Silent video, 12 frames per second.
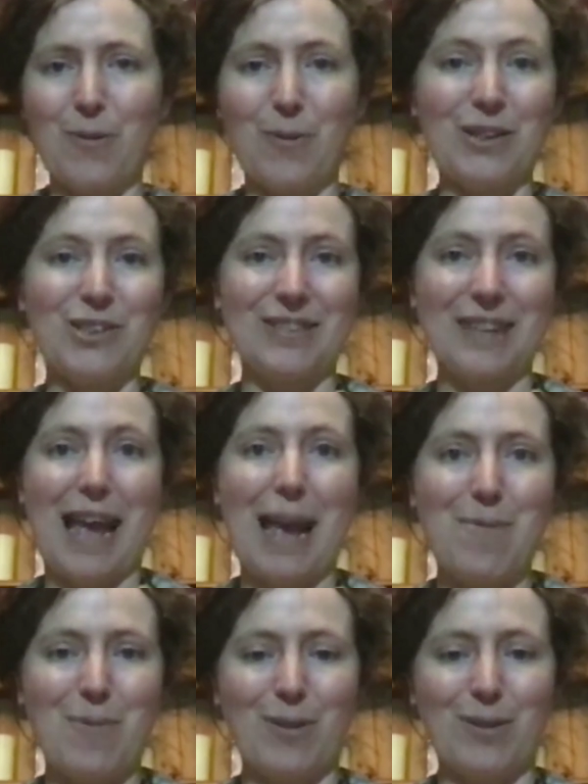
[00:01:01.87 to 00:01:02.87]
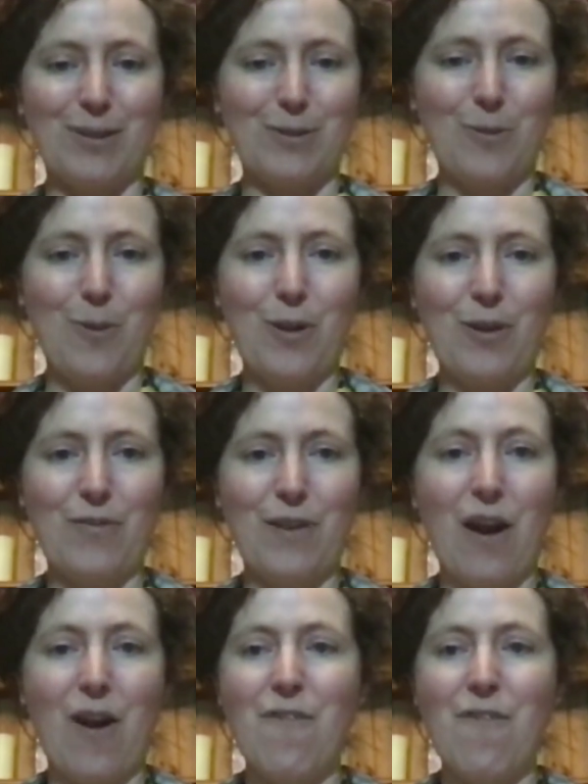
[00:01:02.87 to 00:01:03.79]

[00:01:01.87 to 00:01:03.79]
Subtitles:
which is emerald, one of our